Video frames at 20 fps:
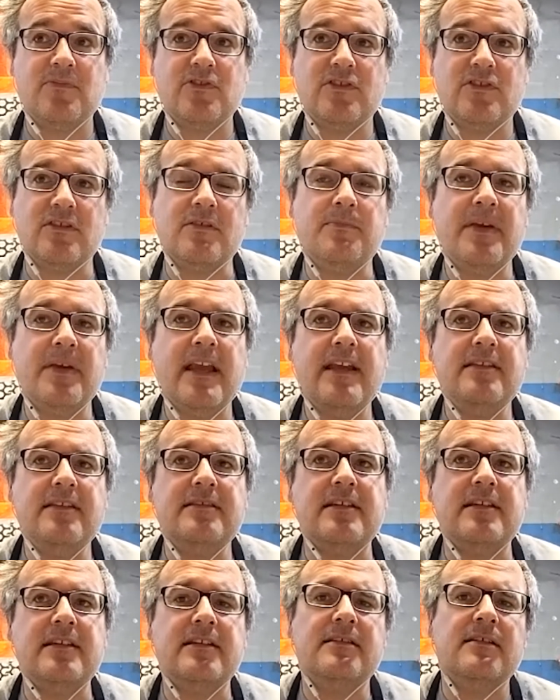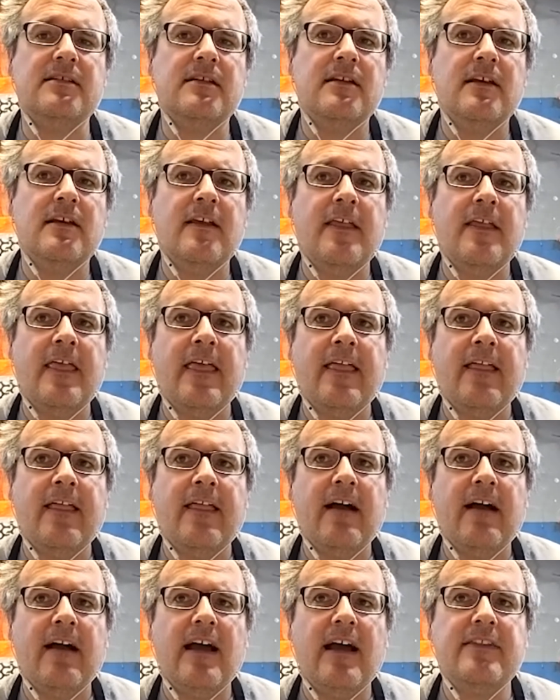to the painting,
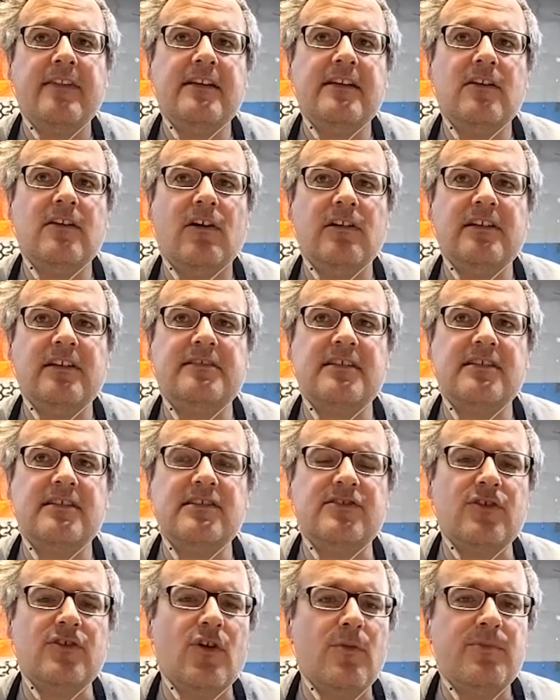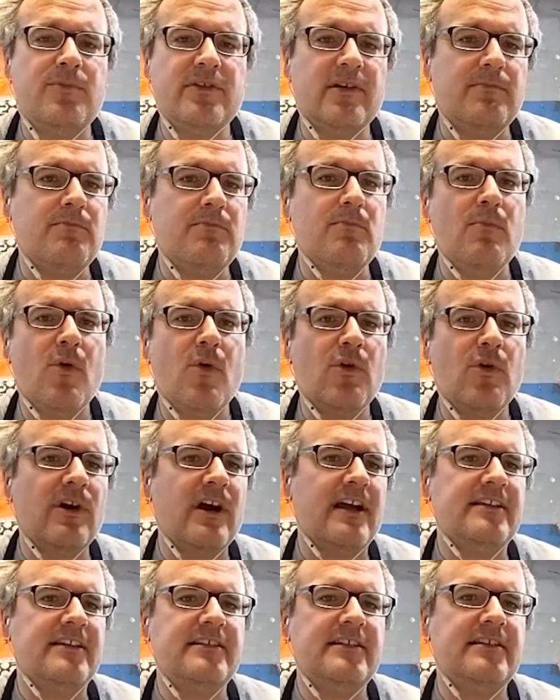I think all it does is open up more
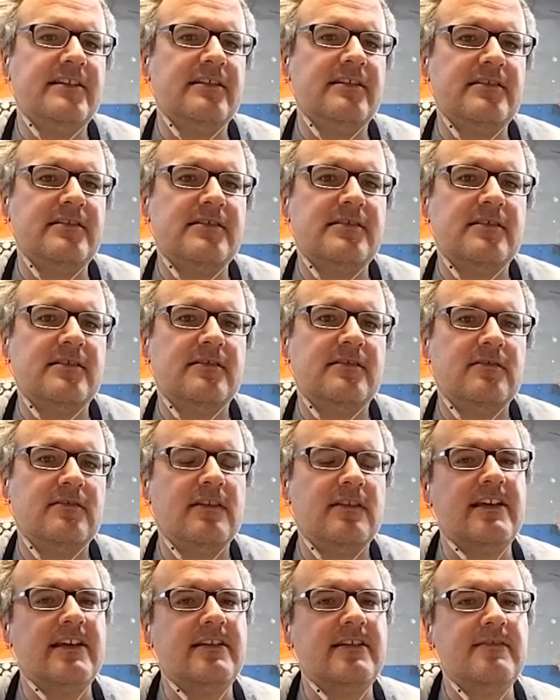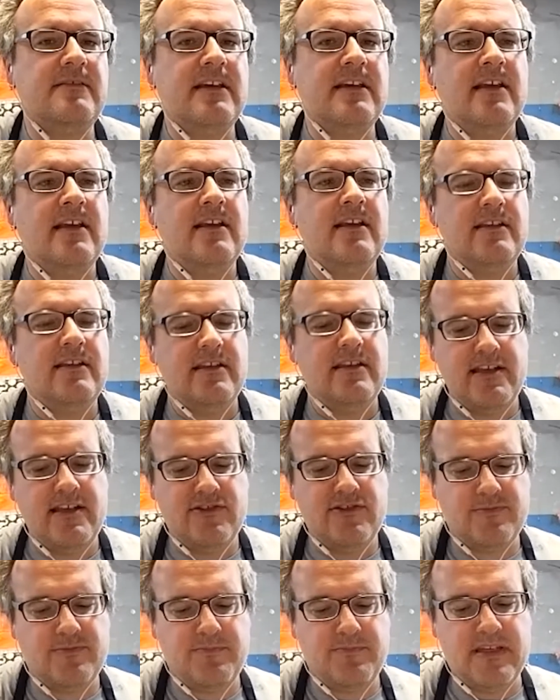ideas. Like
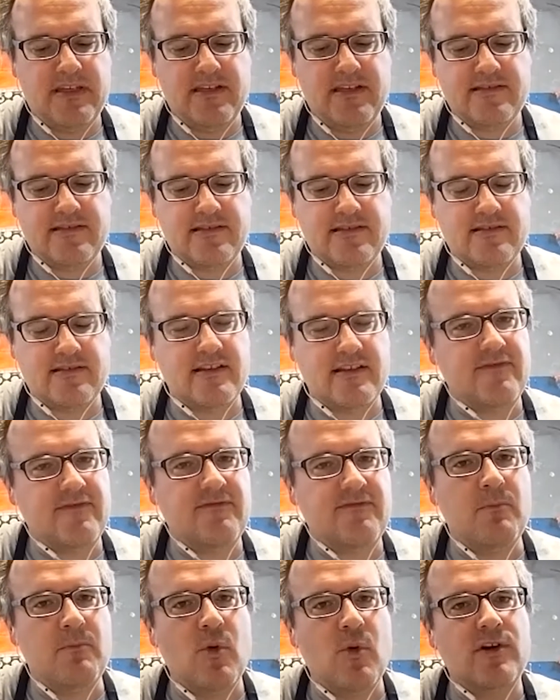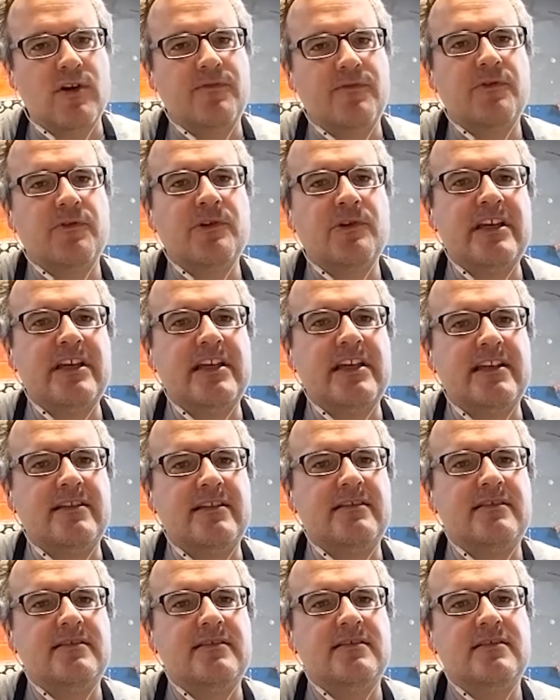each piece is like more
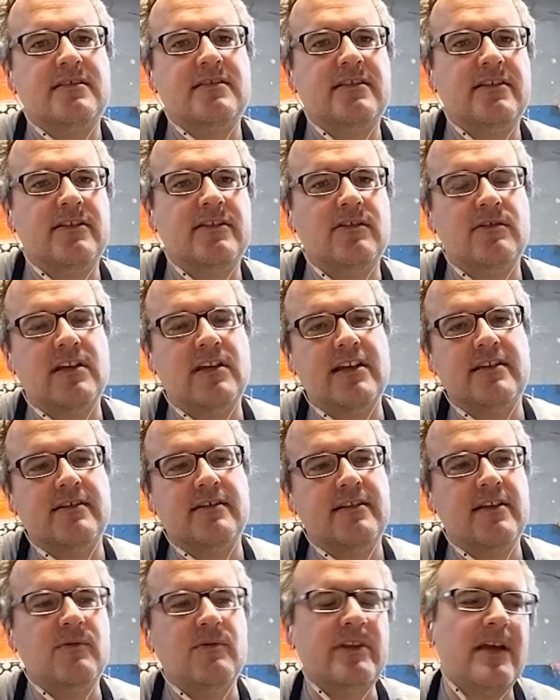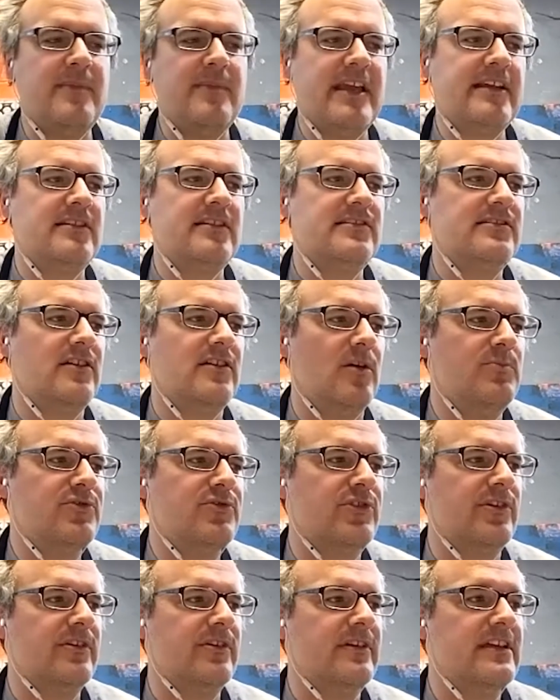freeing. You know, like when I make a
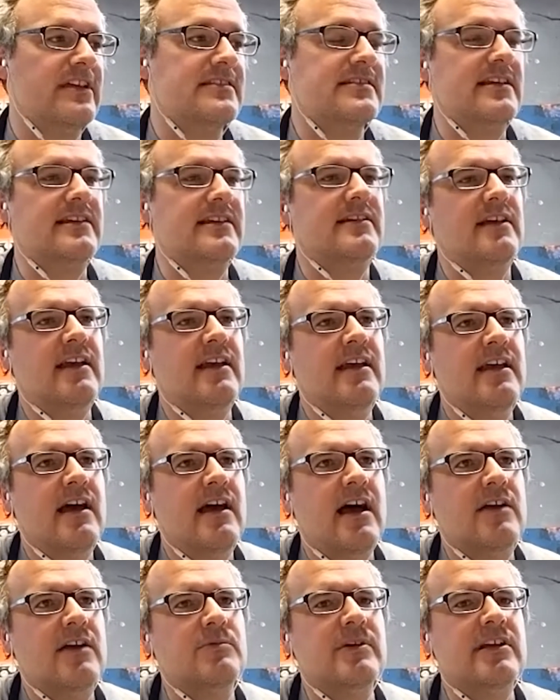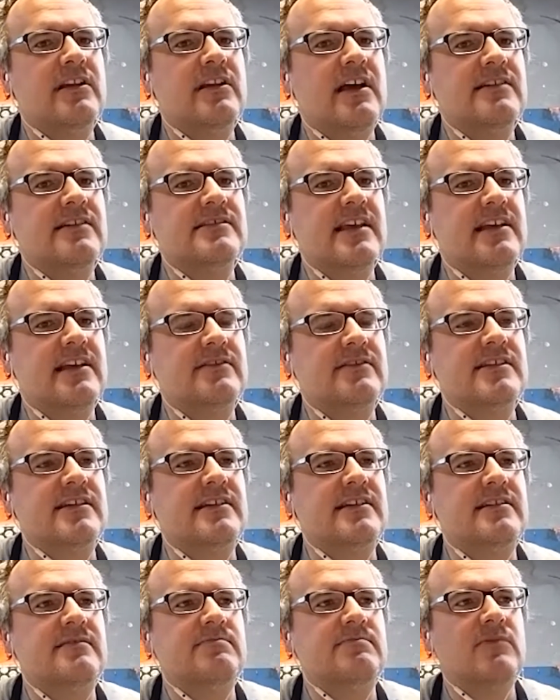sculpture, it's like I realize that it's
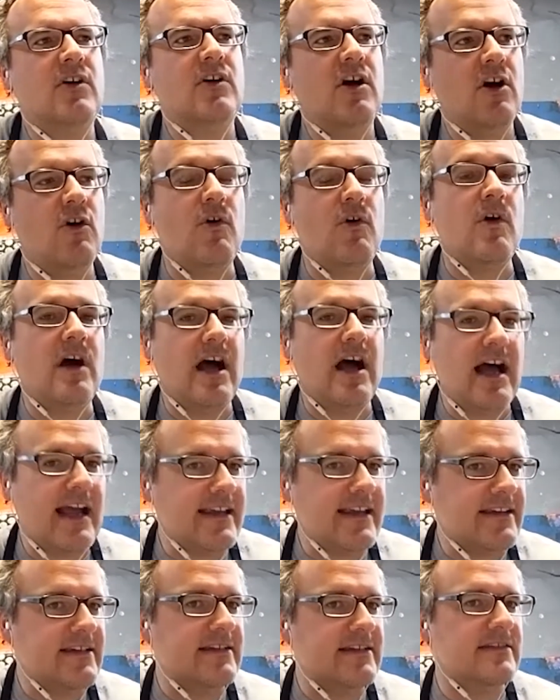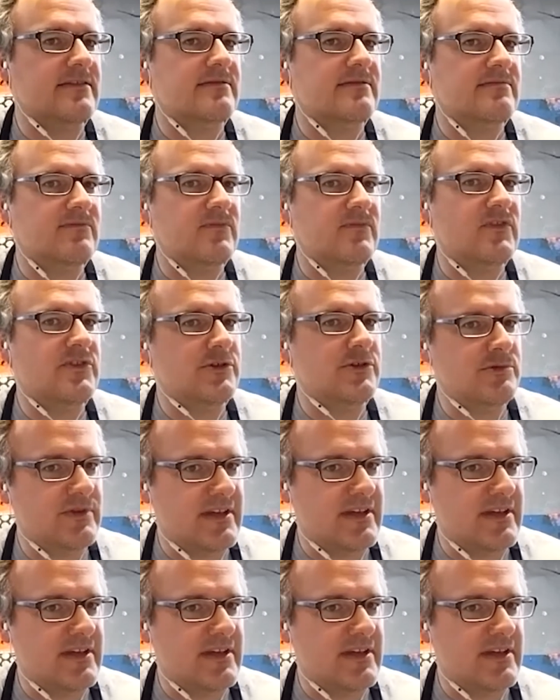like, oh, I can do